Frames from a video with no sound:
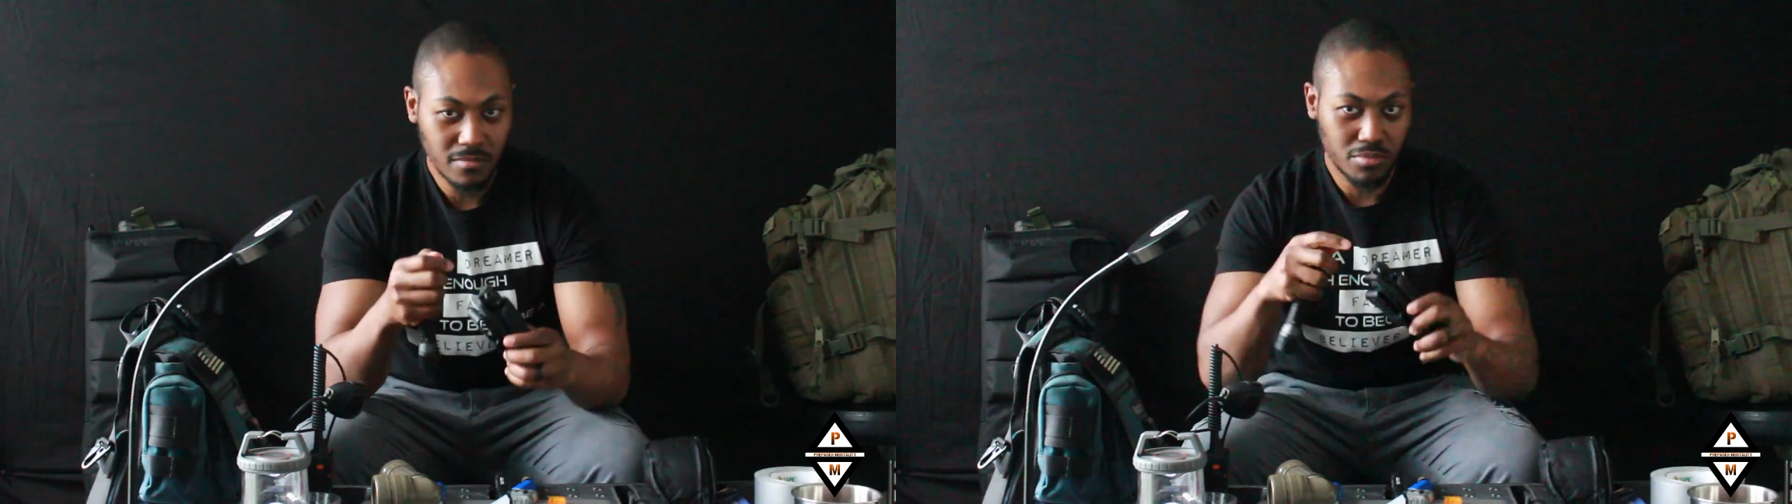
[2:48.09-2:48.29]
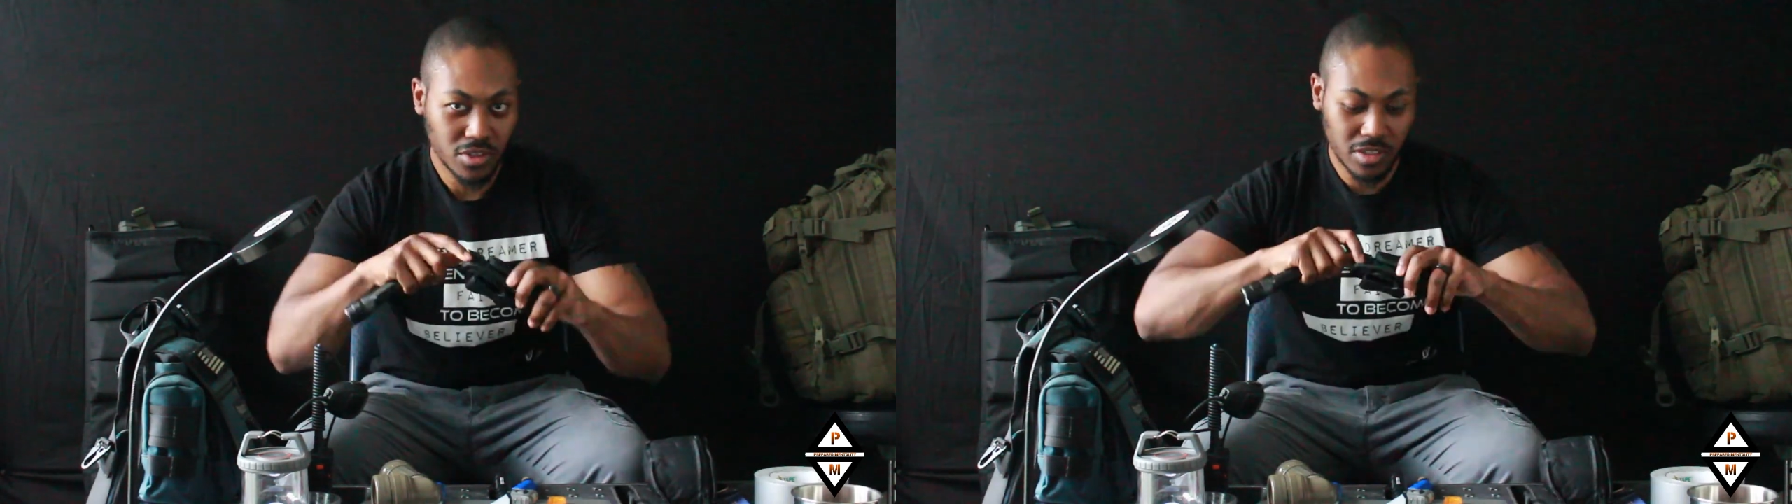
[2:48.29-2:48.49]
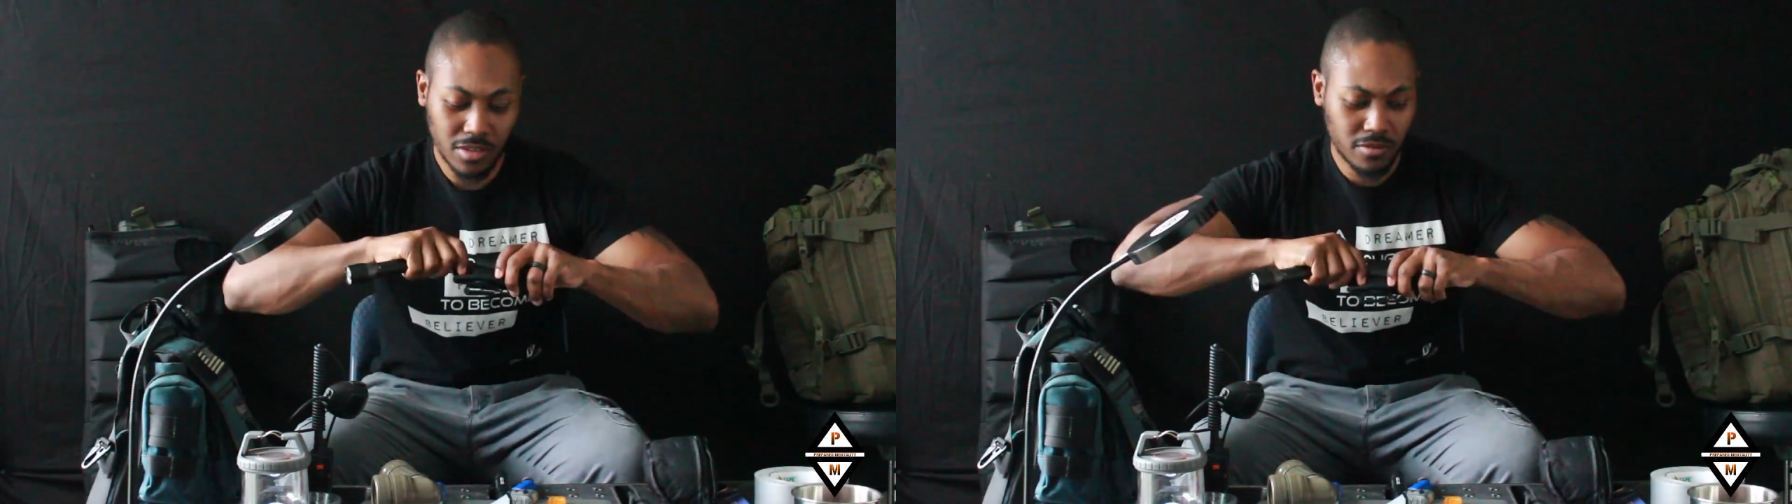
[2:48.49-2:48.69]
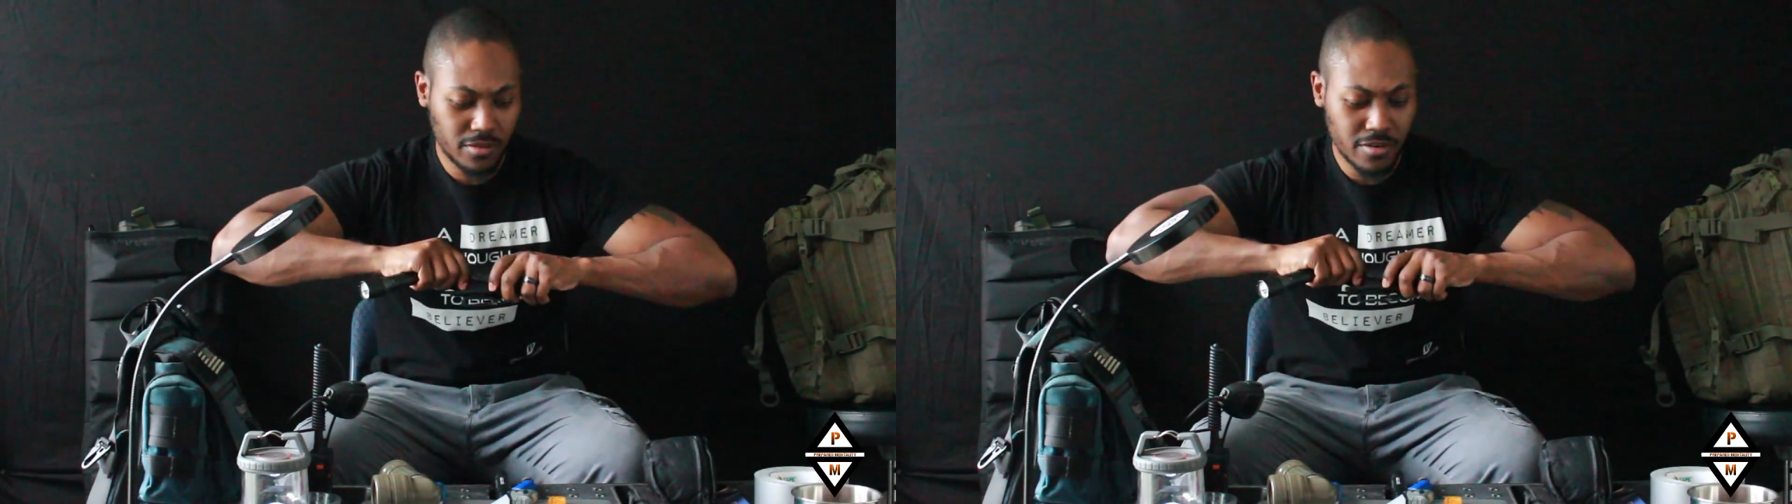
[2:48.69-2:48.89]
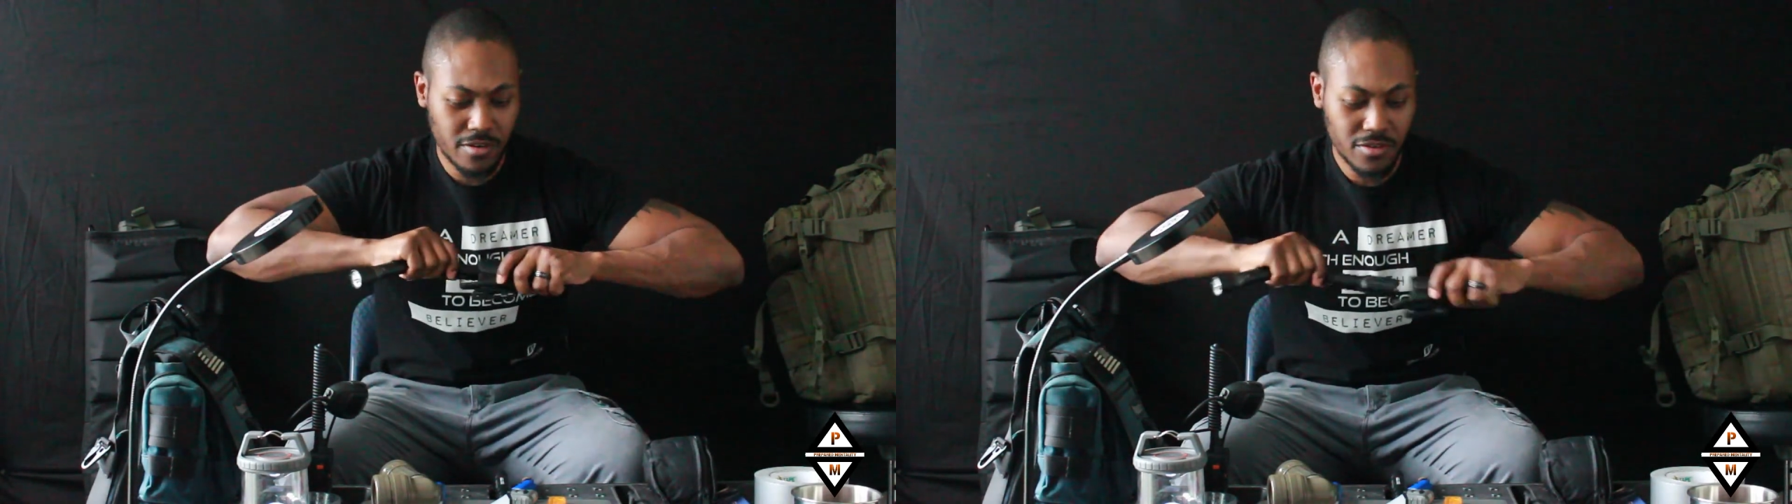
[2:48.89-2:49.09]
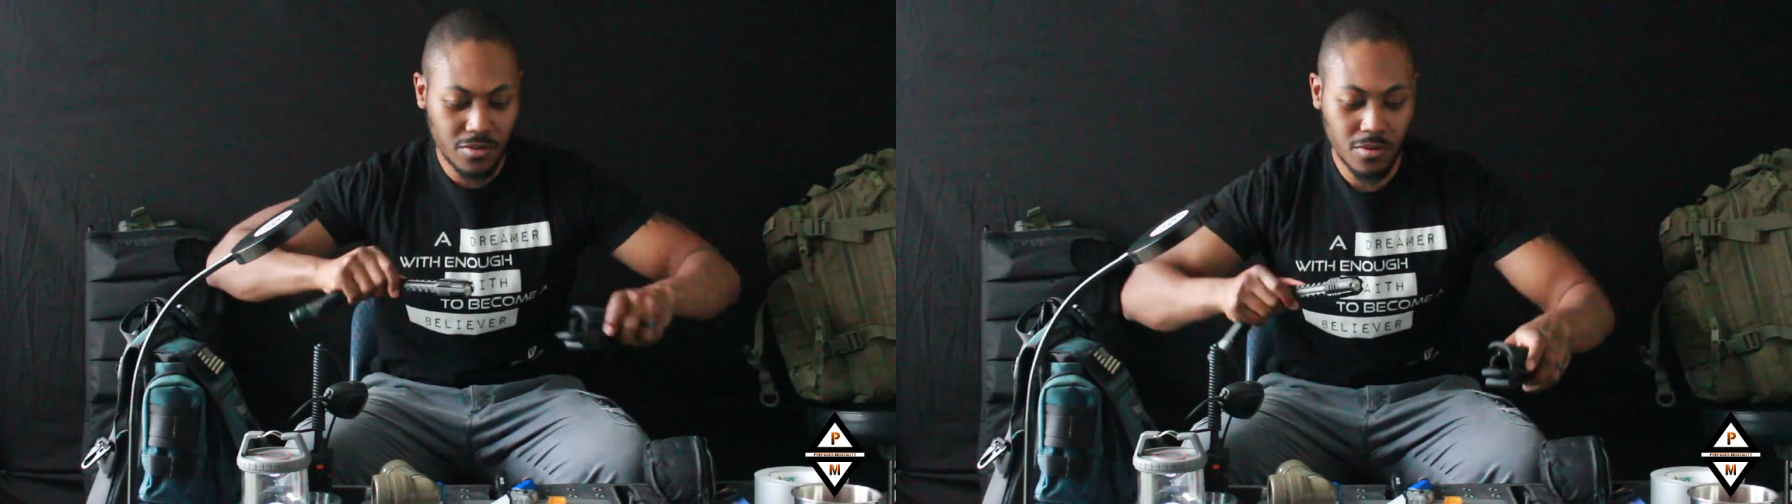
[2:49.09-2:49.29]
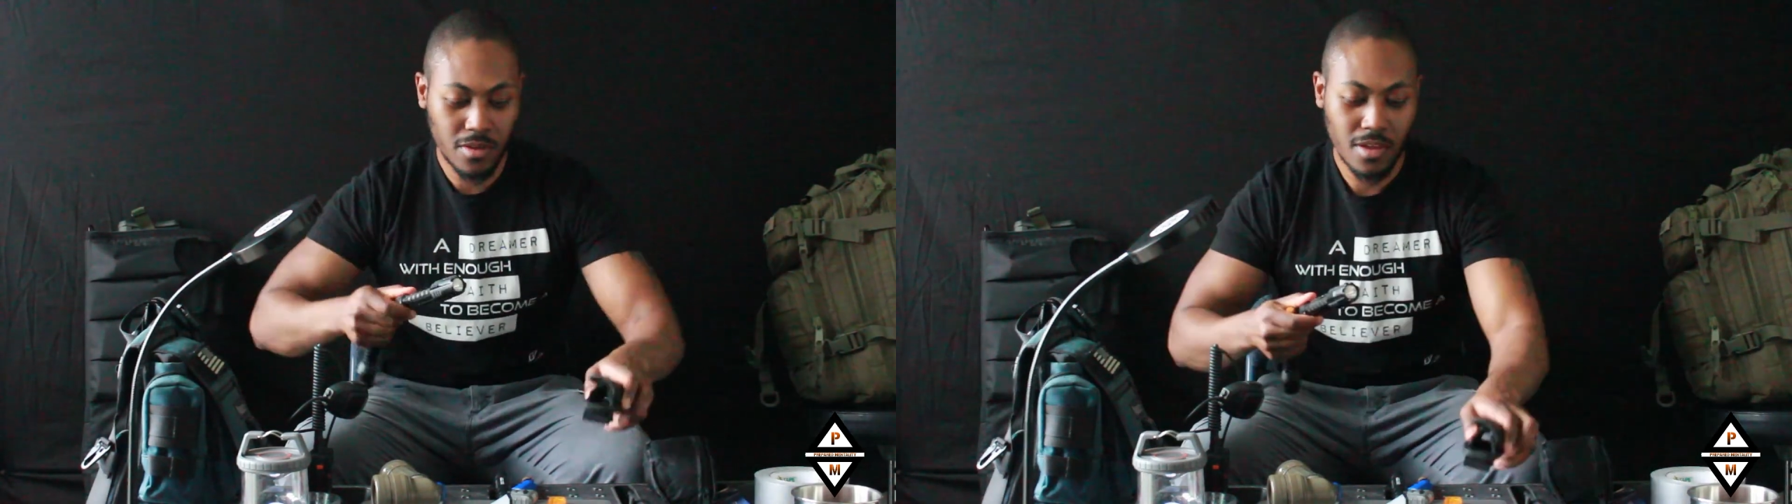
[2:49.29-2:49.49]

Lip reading: Bushnell here too.